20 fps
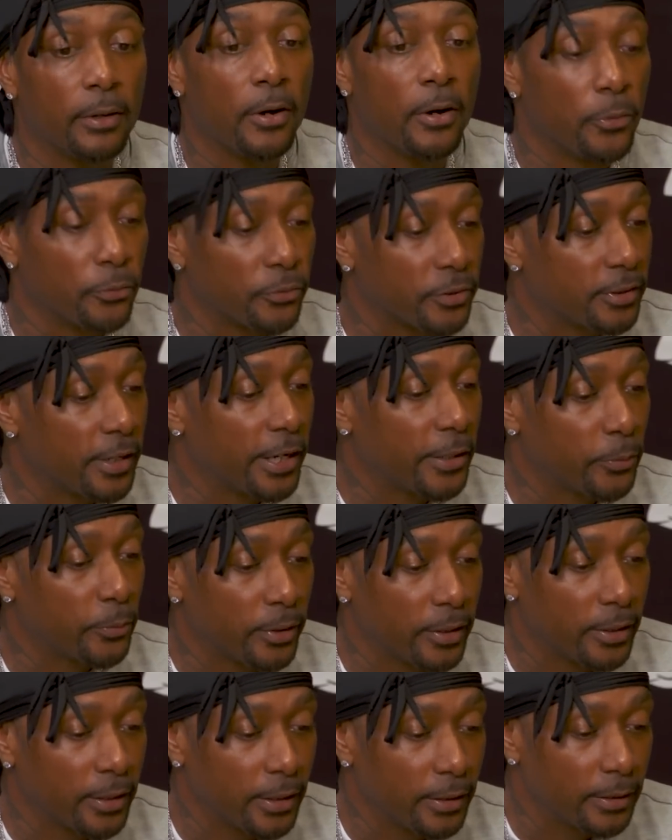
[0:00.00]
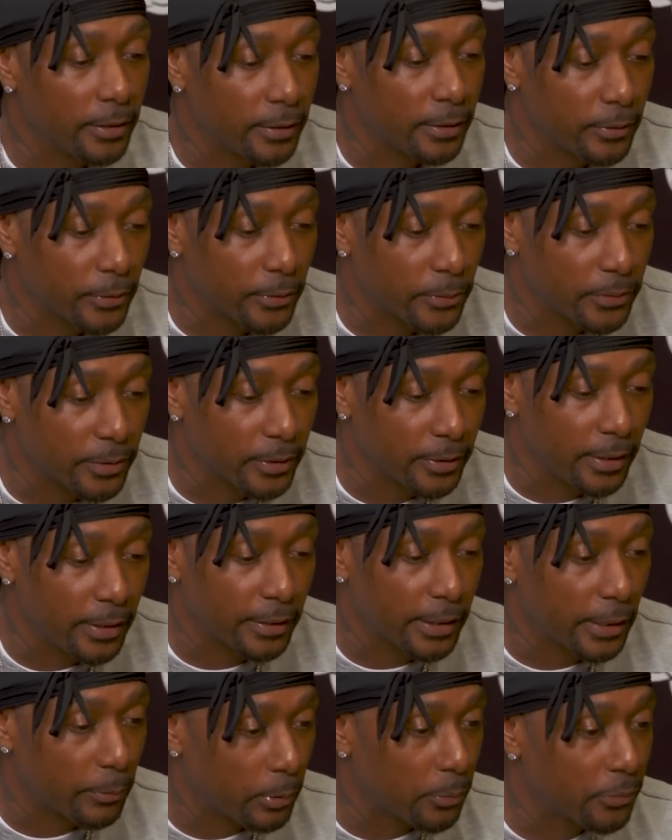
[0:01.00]
On site, we handle it. You know what I'm saying? Like,
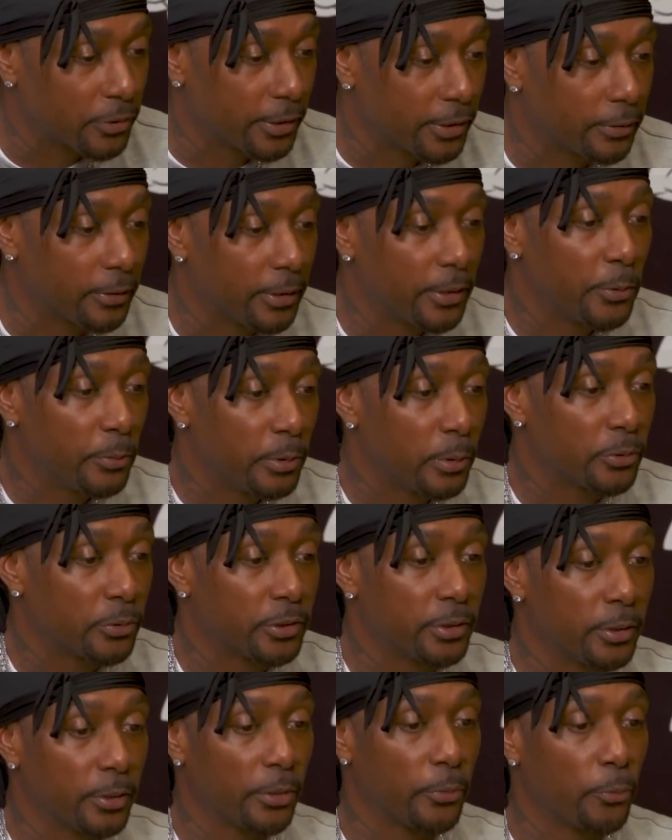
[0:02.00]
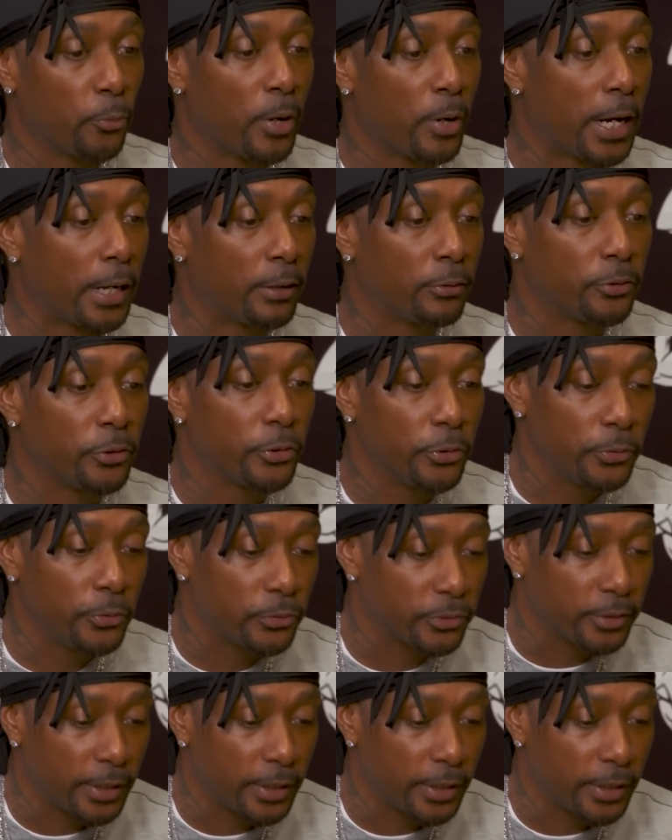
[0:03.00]
and we was still them wild dudes.